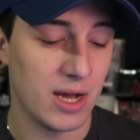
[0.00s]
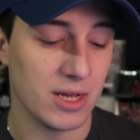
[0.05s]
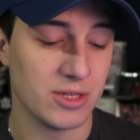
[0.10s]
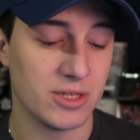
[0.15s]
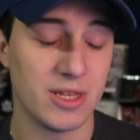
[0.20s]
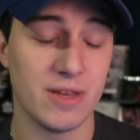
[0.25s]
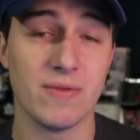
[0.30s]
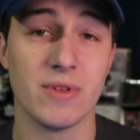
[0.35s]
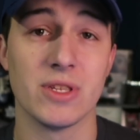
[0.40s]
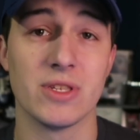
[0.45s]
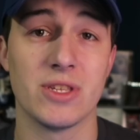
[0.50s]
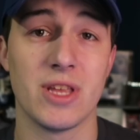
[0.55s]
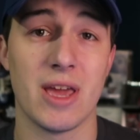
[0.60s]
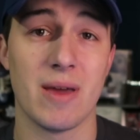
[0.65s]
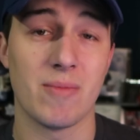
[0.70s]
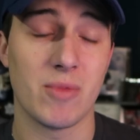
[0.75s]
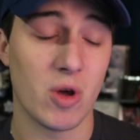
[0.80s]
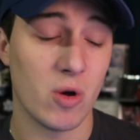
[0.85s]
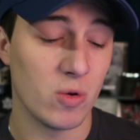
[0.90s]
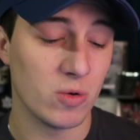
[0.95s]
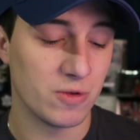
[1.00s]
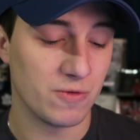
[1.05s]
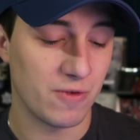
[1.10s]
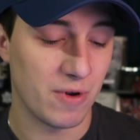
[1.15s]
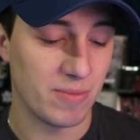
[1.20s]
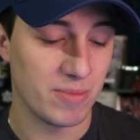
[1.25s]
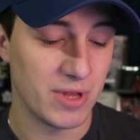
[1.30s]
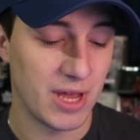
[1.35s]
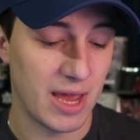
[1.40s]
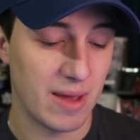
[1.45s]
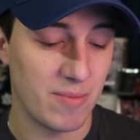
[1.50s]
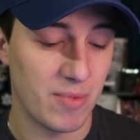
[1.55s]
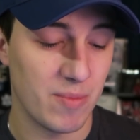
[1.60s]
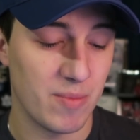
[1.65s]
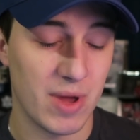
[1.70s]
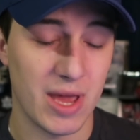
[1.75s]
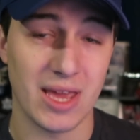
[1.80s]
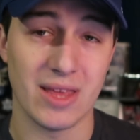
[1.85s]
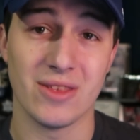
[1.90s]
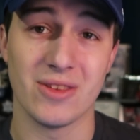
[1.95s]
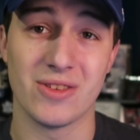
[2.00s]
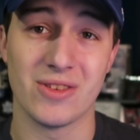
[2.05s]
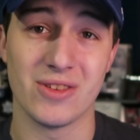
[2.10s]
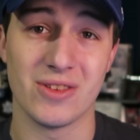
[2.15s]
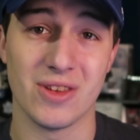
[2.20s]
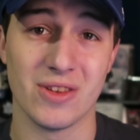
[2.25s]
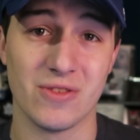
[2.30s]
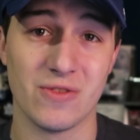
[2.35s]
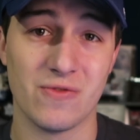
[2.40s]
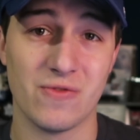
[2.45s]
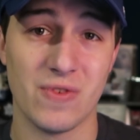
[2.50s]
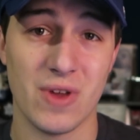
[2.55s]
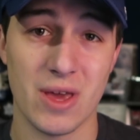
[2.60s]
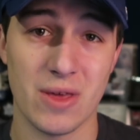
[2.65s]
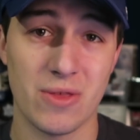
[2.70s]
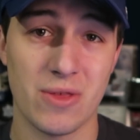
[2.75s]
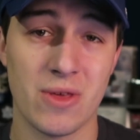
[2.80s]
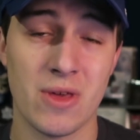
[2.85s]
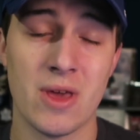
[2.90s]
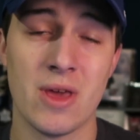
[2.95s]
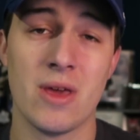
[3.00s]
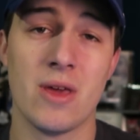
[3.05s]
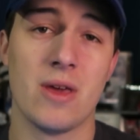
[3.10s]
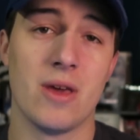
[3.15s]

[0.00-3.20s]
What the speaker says: Steven Stamkos from Tampa Bay. This is his fifth.